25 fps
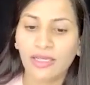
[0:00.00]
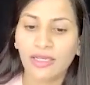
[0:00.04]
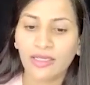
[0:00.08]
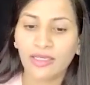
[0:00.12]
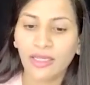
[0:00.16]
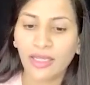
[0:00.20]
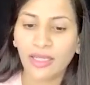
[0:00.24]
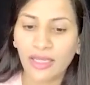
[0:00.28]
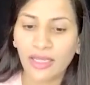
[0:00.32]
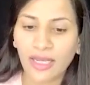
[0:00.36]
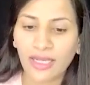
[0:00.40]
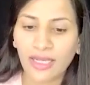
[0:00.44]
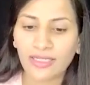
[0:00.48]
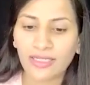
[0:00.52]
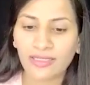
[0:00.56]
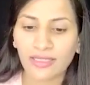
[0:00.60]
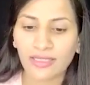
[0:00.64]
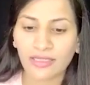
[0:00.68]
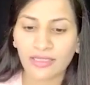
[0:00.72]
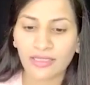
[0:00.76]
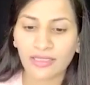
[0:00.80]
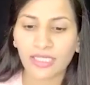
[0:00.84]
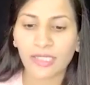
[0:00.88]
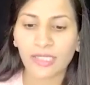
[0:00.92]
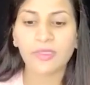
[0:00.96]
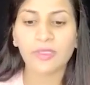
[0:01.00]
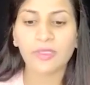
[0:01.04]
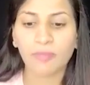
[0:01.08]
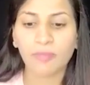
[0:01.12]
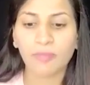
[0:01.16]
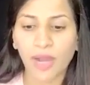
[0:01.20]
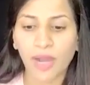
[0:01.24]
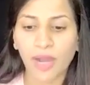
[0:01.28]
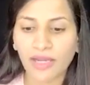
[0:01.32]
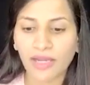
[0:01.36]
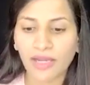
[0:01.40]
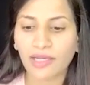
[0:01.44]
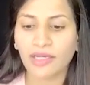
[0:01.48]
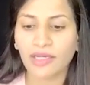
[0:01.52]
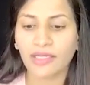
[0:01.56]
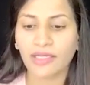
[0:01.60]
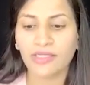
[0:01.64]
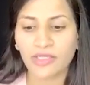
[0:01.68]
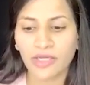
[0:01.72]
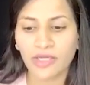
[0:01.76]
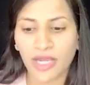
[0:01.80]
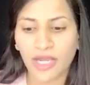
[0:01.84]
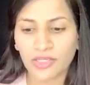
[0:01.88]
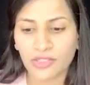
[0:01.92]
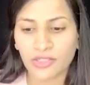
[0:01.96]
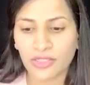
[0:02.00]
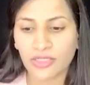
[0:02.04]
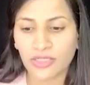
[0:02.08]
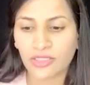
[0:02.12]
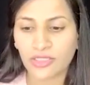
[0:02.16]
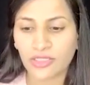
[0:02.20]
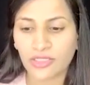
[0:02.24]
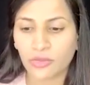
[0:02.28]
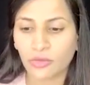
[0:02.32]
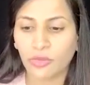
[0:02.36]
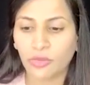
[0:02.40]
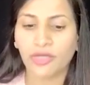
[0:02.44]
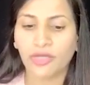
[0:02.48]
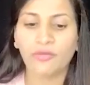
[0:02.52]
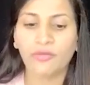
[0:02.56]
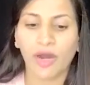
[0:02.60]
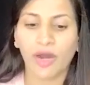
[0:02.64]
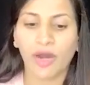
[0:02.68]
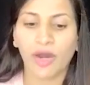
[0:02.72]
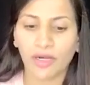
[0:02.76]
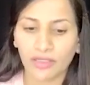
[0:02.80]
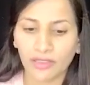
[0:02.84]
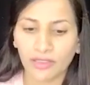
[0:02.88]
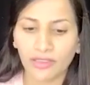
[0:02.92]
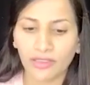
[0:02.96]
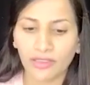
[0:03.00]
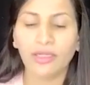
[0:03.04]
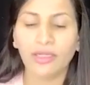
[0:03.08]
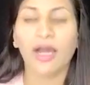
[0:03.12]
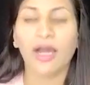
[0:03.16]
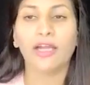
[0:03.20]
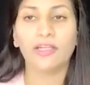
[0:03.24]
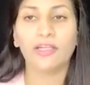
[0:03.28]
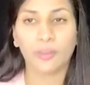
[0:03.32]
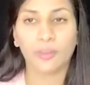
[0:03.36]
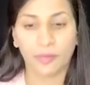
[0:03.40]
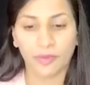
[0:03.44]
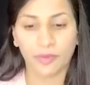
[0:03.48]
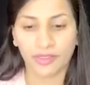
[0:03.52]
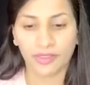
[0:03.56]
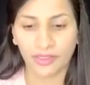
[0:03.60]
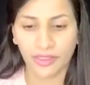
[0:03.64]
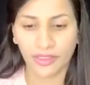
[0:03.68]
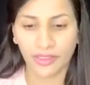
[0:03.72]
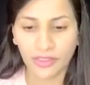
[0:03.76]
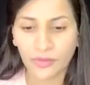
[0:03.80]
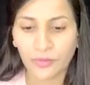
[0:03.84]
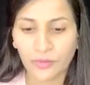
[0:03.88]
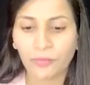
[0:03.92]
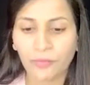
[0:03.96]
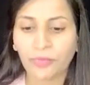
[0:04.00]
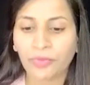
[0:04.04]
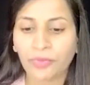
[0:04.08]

He has set up SPAKR International School in Warangal, Andhra Pradesh.